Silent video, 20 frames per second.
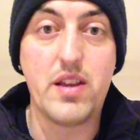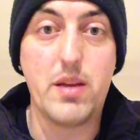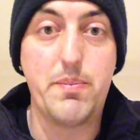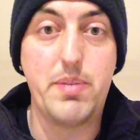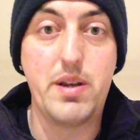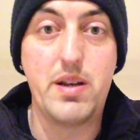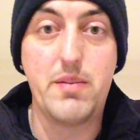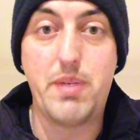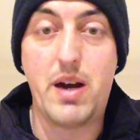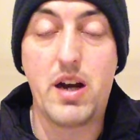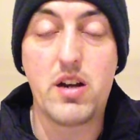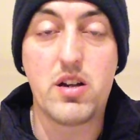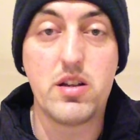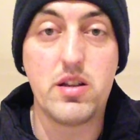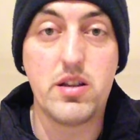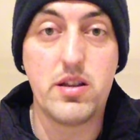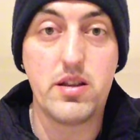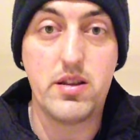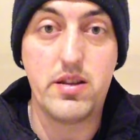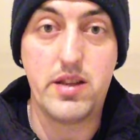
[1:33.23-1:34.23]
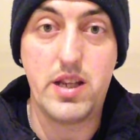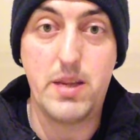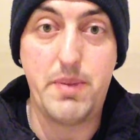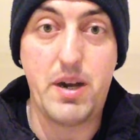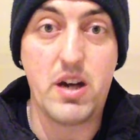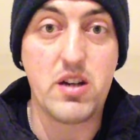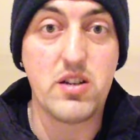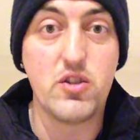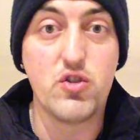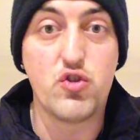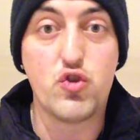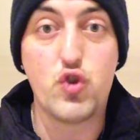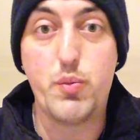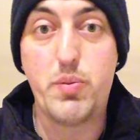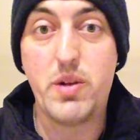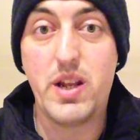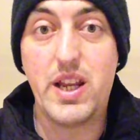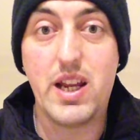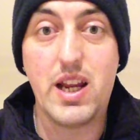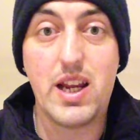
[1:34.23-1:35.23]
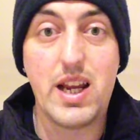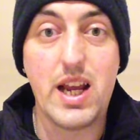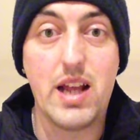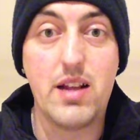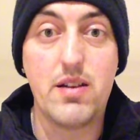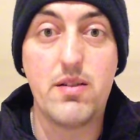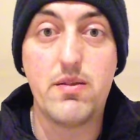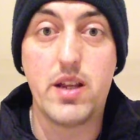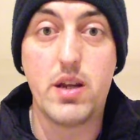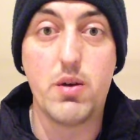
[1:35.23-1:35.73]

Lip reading: they're back in the Super League again.